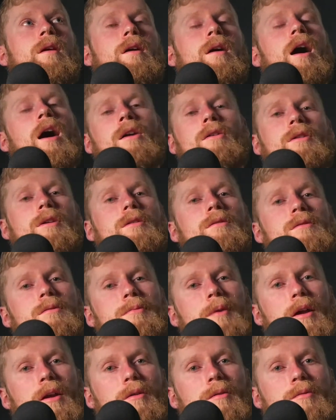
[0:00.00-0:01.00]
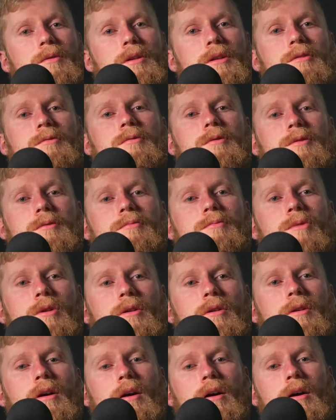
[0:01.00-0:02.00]
I don't think it was better. This was
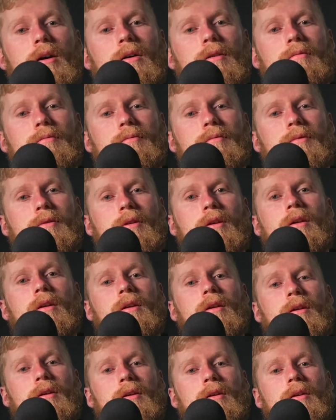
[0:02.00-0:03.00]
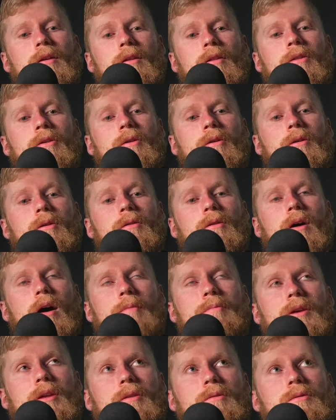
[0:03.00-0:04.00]
more thorough.
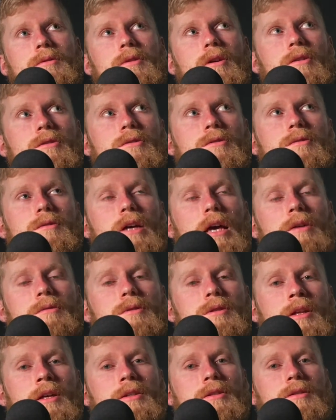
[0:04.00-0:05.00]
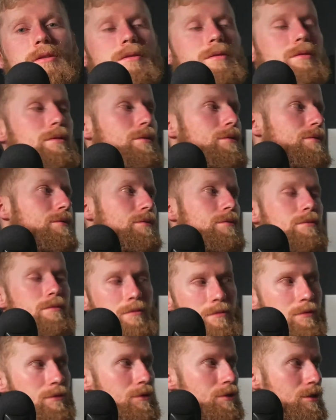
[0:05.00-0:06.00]
I mean, it was less
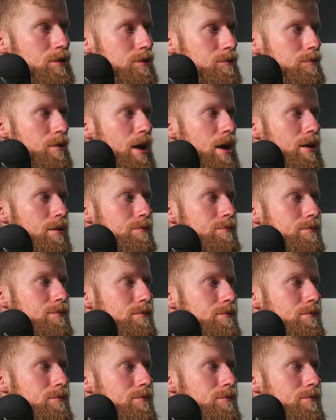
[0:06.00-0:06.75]
just random.